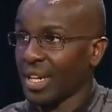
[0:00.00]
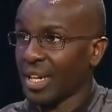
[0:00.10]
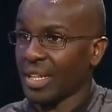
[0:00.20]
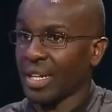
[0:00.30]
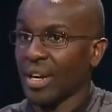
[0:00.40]

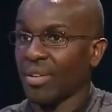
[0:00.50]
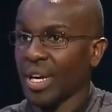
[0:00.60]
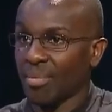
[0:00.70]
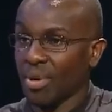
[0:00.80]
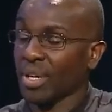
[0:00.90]
and then I
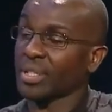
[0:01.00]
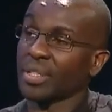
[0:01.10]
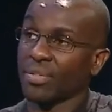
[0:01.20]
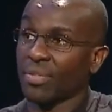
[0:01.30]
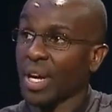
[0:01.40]
ran
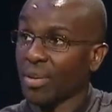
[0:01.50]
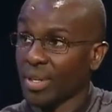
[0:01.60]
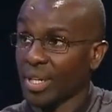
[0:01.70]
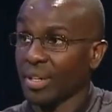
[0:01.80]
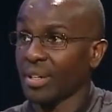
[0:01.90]
Boston the
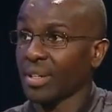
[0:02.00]
following year.